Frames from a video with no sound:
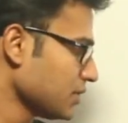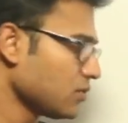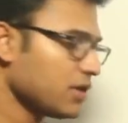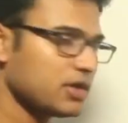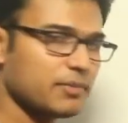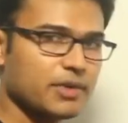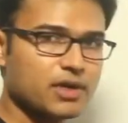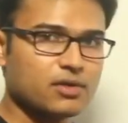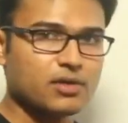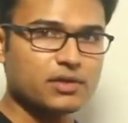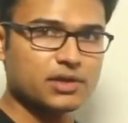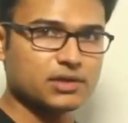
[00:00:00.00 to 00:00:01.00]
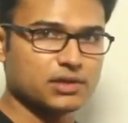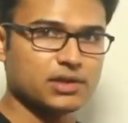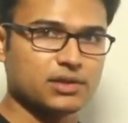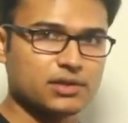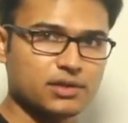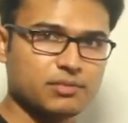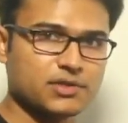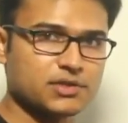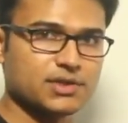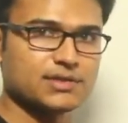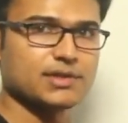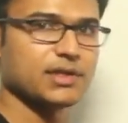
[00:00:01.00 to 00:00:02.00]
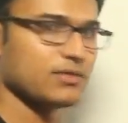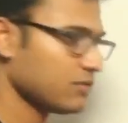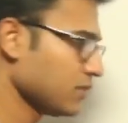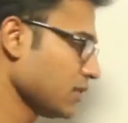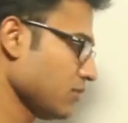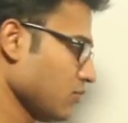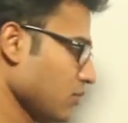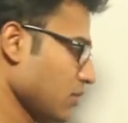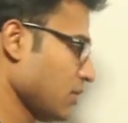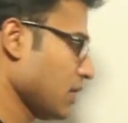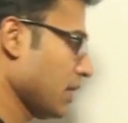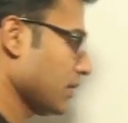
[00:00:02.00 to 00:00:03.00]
it is not depending on anything in the precedence graph. Therefore, I